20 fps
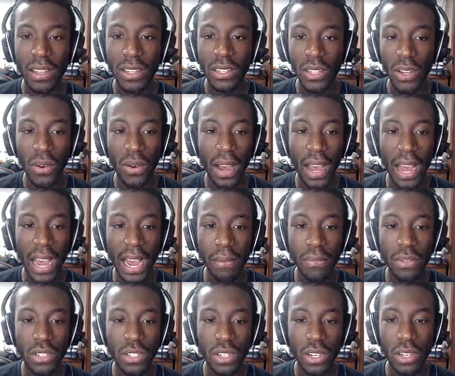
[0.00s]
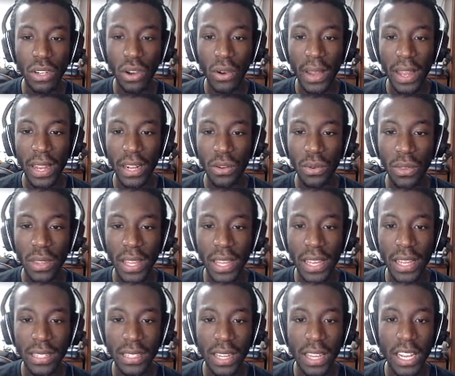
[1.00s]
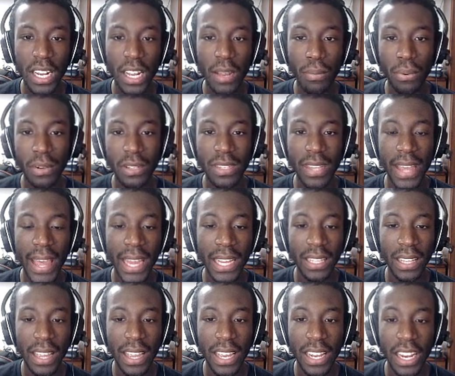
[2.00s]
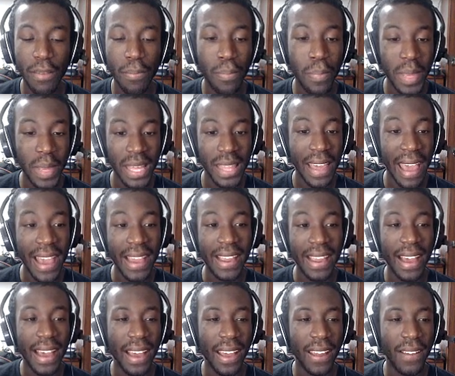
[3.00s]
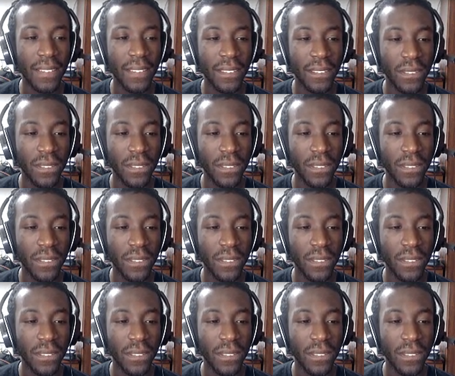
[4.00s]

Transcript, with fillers: So I'm just gonna go ahead and do this and then protect and then be that guy.